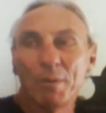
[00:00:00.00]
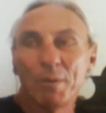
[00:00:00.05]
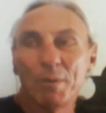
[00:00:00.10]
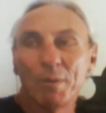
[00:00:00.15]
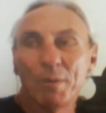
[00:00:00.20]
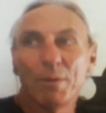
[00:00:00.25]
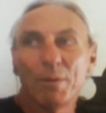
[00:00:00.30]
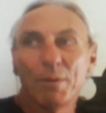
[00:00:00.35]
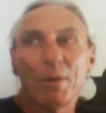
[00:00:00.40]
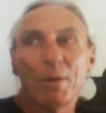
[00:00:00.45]

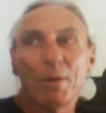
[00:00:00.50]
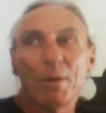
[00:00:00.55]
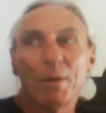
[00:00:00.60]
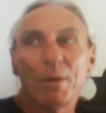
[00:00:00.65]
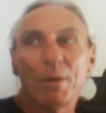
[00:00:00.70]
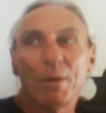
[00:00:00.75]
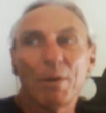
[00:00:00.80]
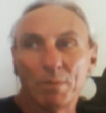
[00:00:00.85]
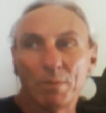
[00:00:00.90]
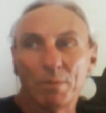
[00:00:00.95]
remember,
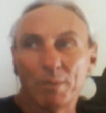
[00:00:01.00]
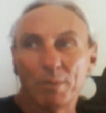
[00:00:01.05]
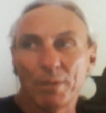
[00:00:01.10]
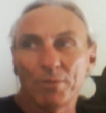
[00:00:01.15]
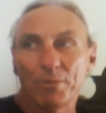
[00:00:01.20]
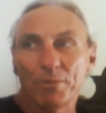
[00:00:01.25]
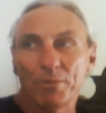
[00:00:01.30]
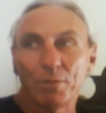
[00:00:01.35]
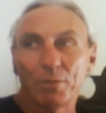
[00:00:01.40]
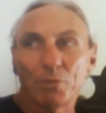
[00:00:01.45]
our room
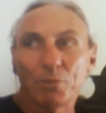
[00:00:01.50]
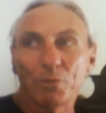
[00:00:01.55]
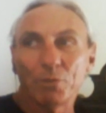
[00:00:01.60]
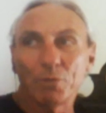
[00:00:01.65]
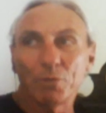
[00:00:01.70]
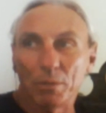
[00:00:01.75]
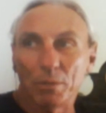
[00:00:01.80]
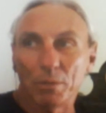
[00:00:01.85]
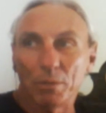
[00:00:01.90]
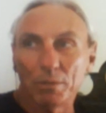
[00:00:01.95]
is a
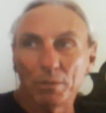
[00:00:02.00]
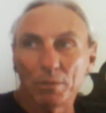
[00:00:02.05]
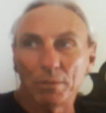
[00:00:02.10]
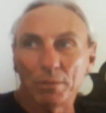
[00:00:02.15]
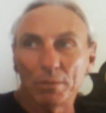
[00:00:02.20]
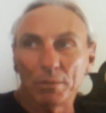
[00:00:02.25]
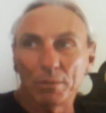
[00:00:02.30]
tool,